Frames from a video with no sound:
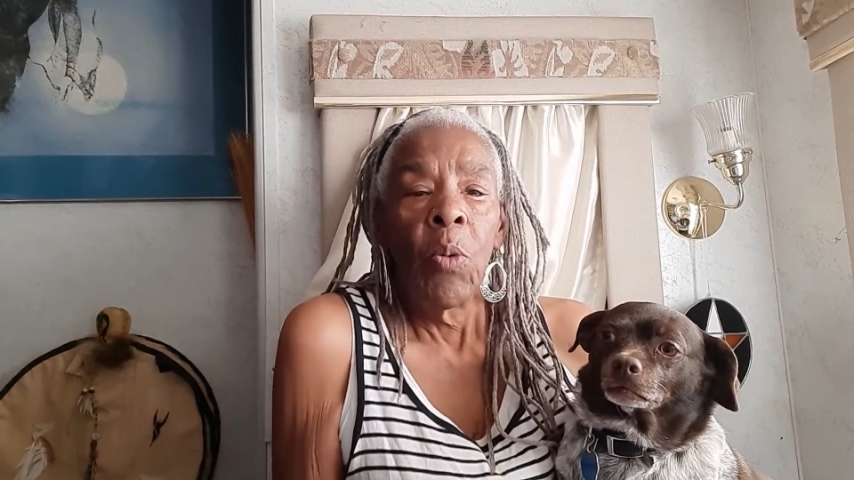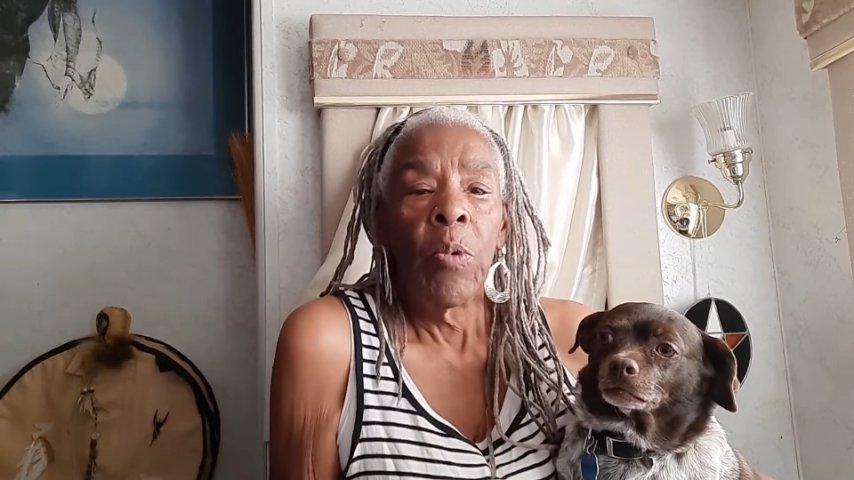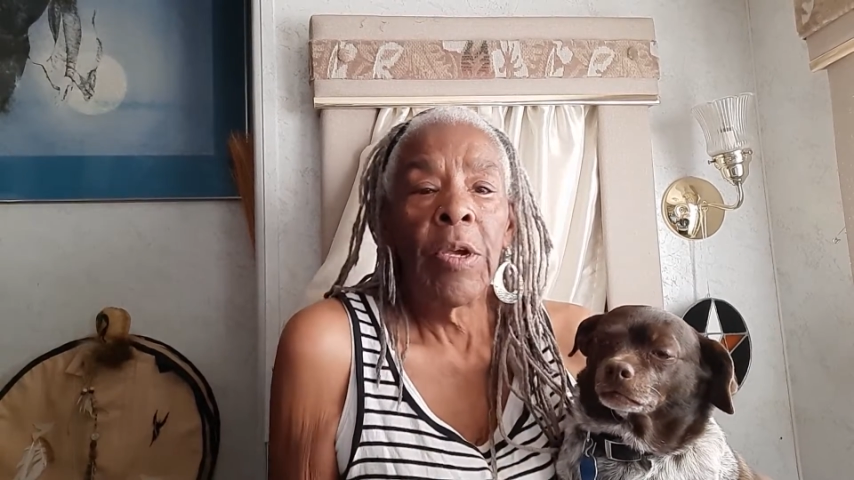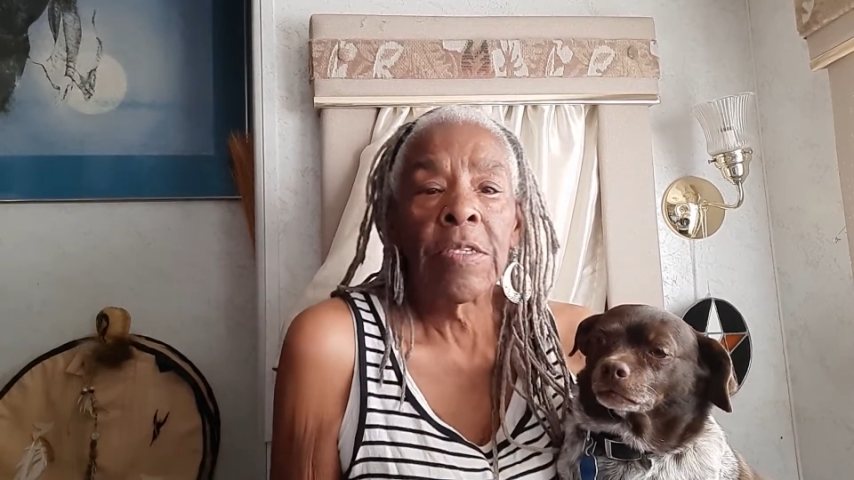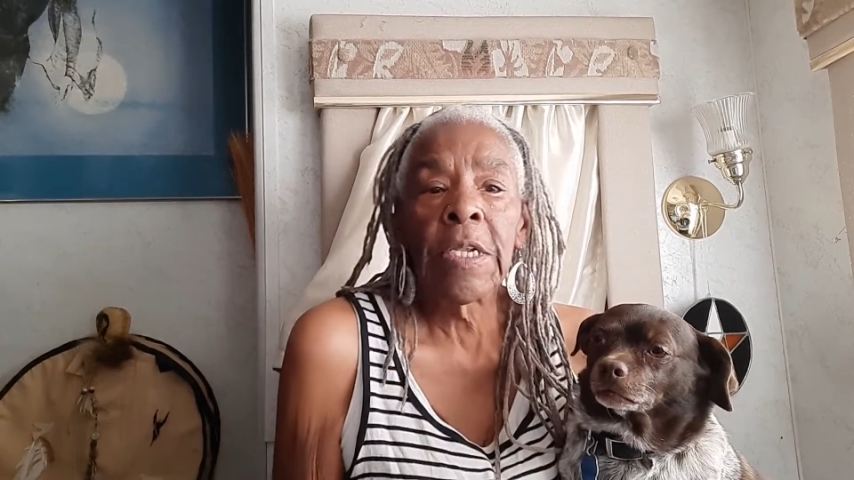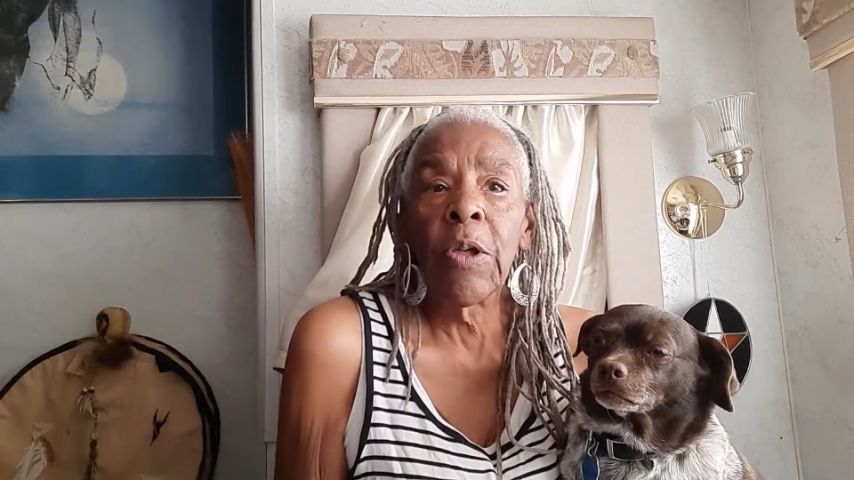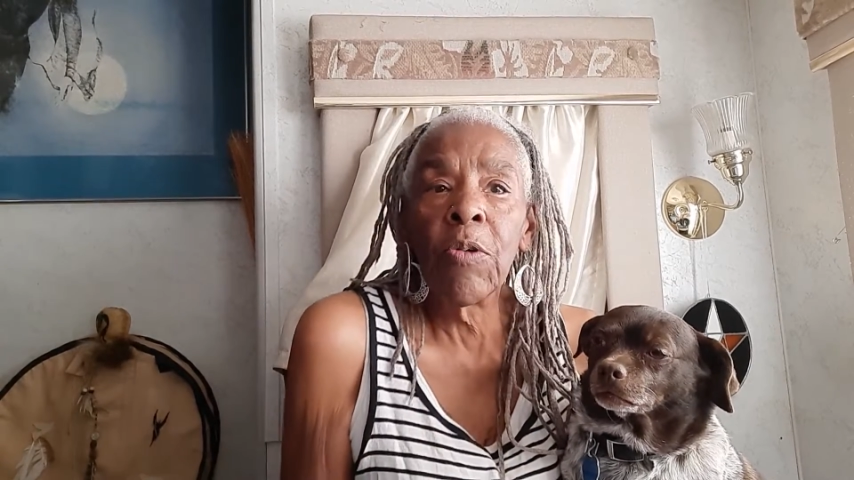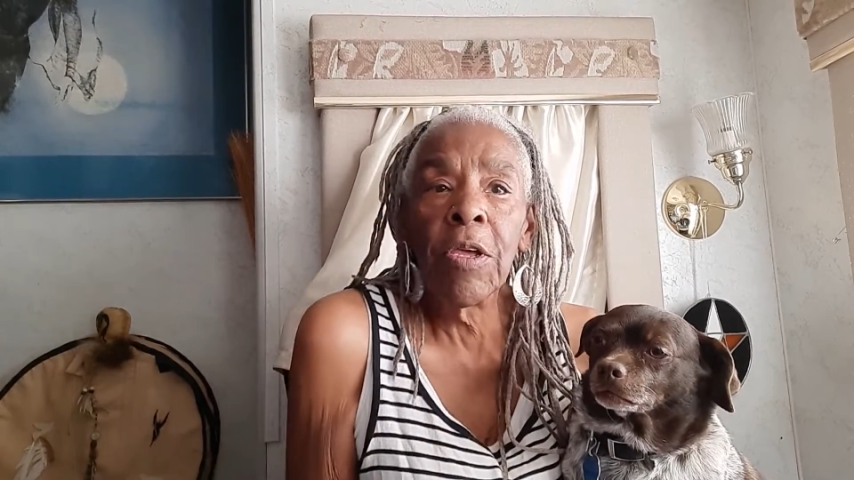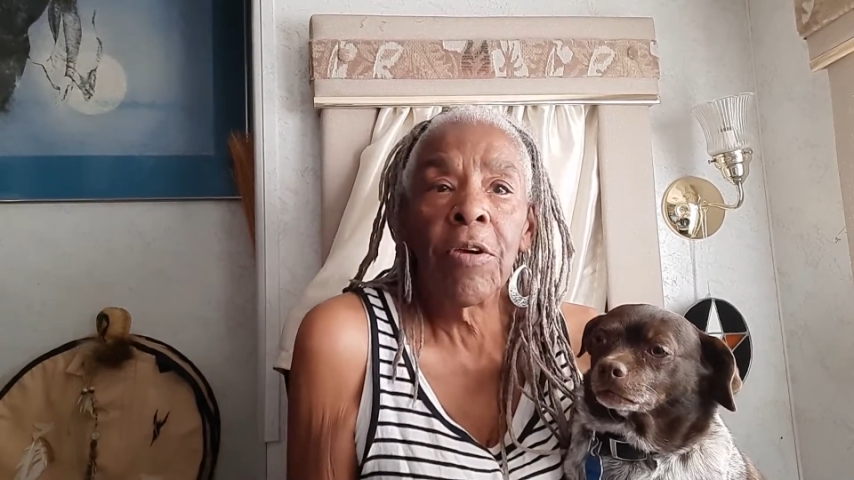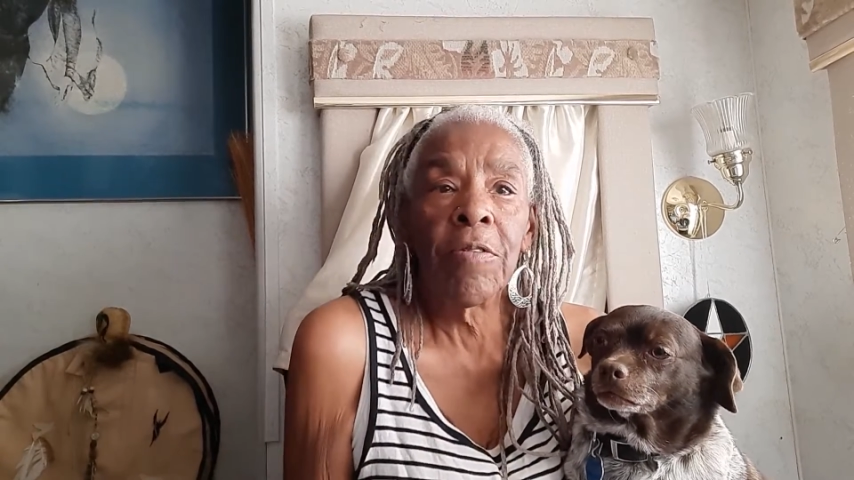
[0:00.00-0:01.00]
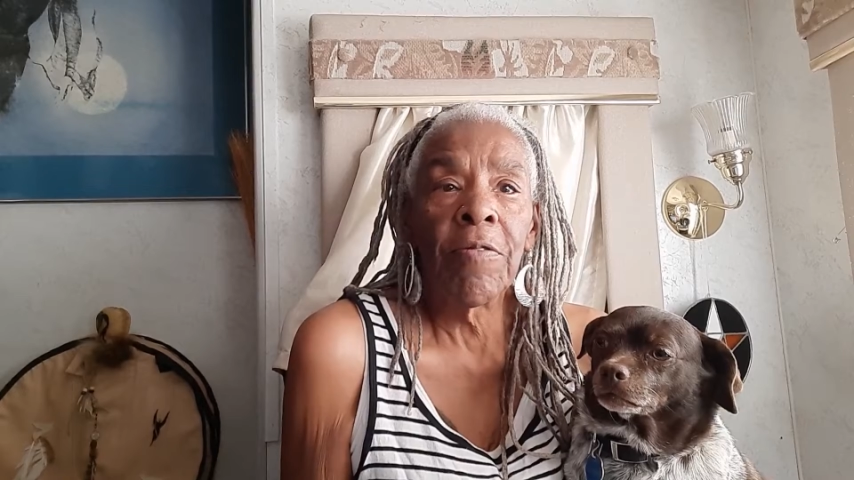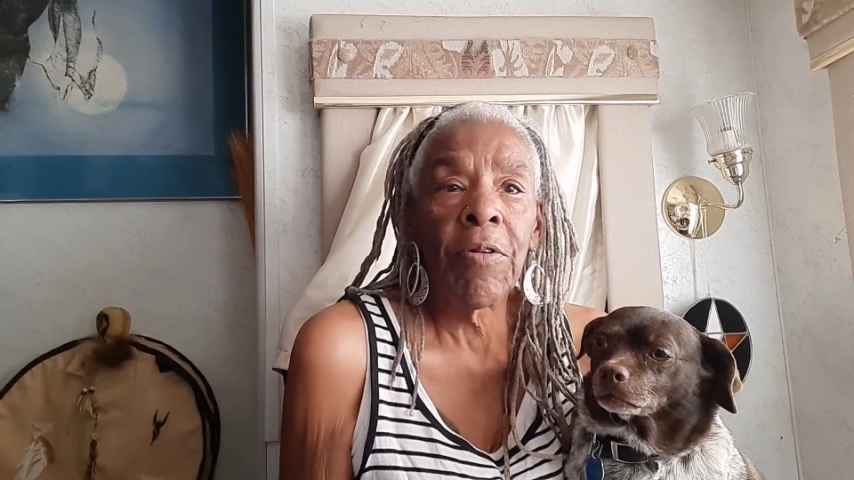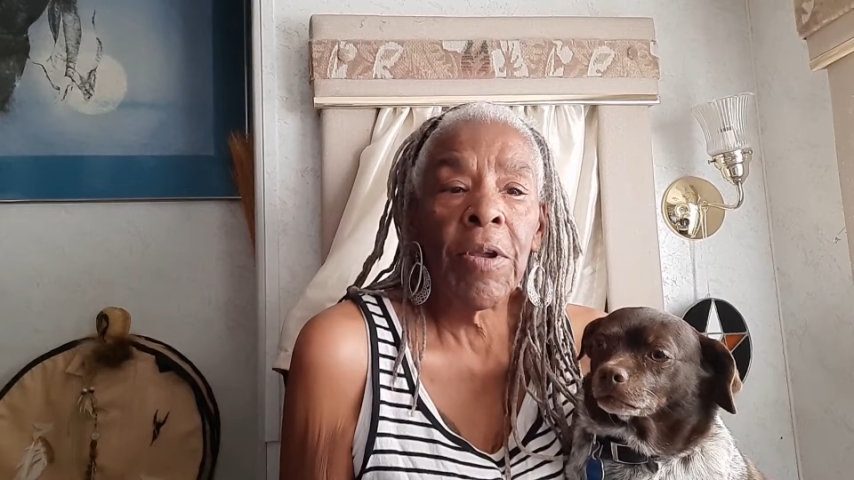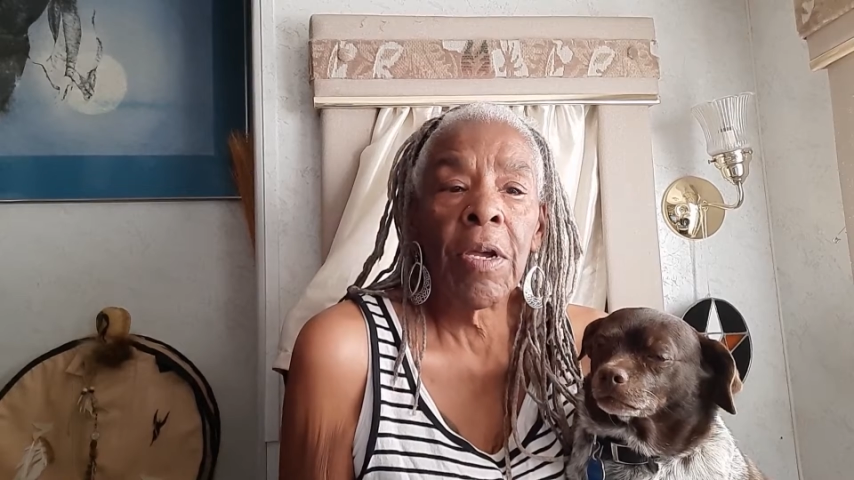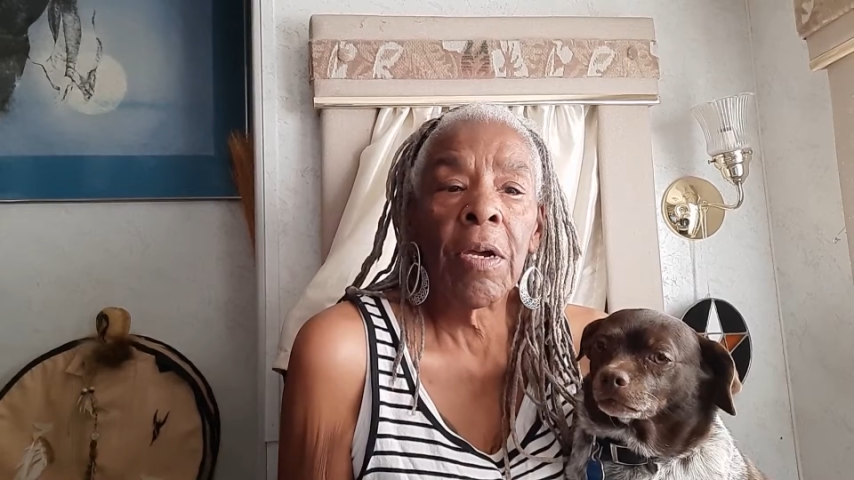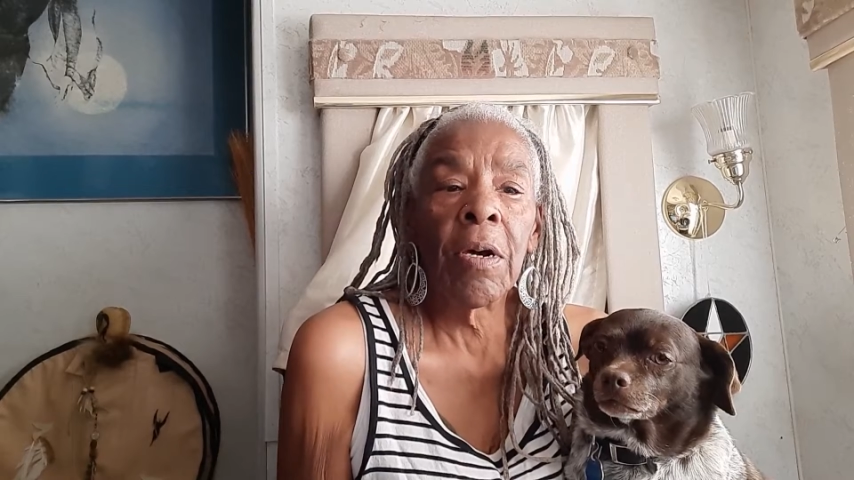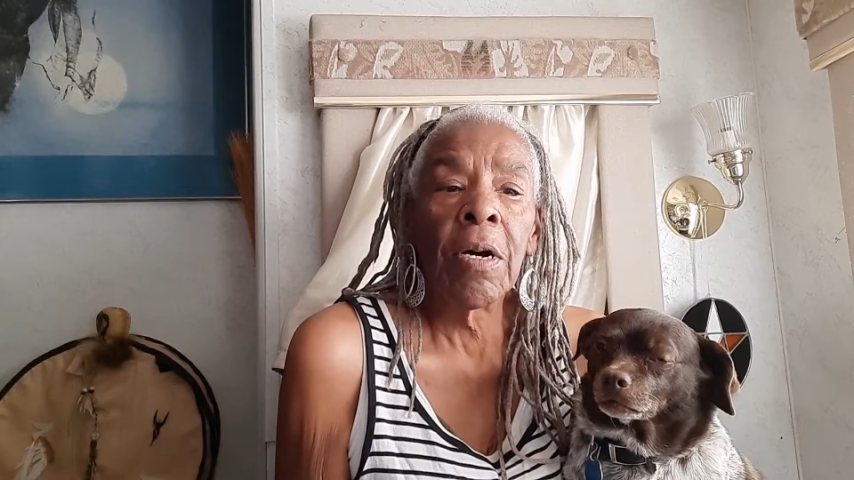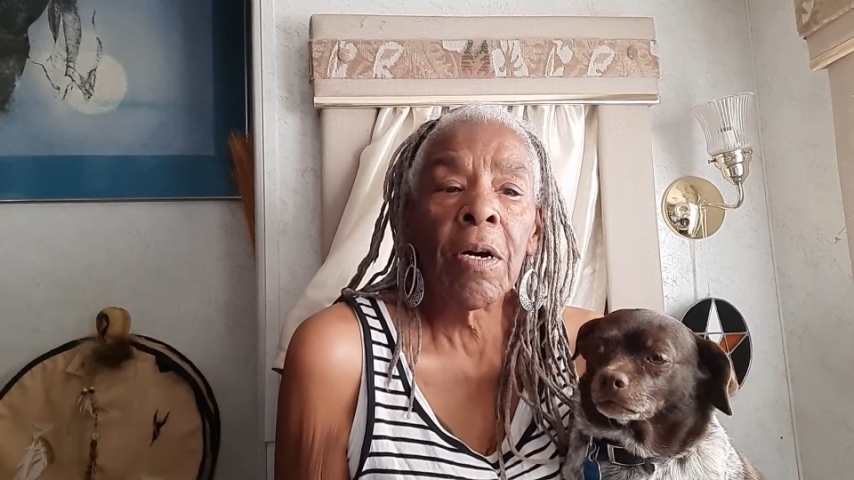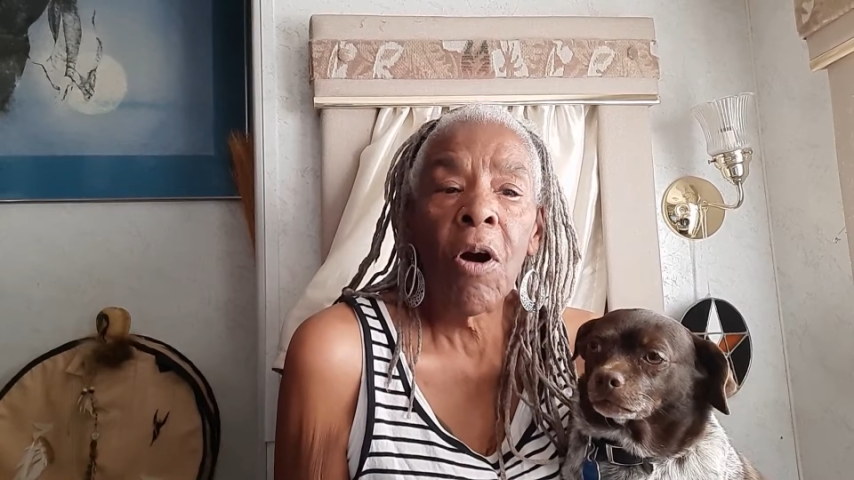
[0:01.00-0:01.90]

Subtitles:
We are slowly converting a